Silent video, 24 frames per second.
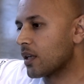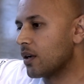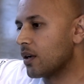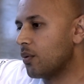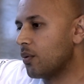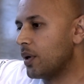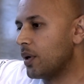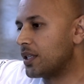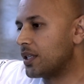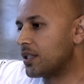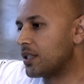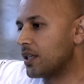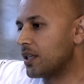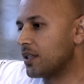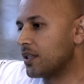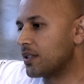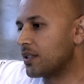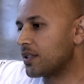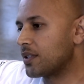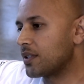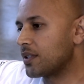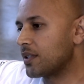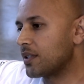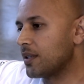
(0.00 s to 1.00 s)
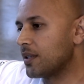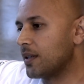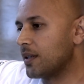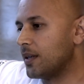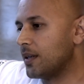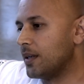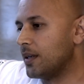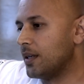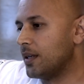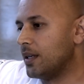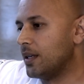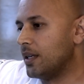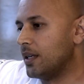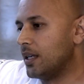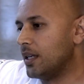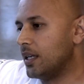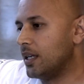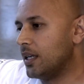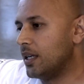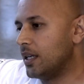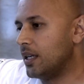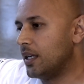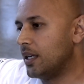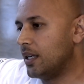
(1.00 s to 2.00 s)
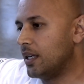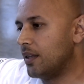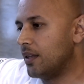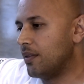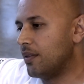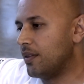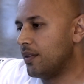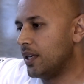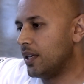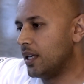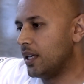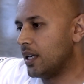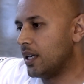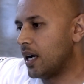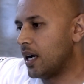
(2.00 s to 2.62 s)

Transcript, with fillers: which is the